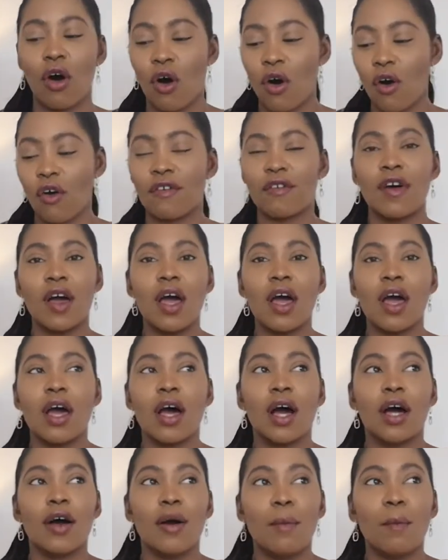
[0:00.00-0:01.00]
of
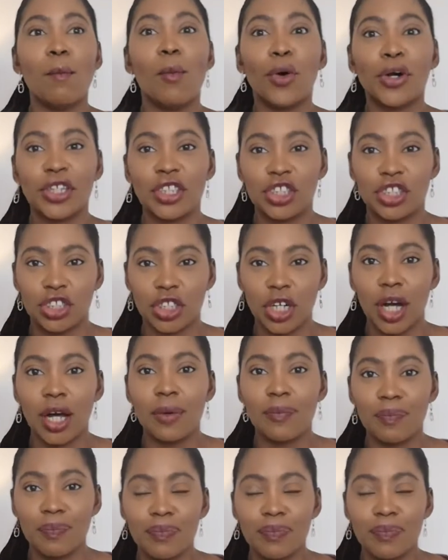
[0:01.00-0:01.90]
moisture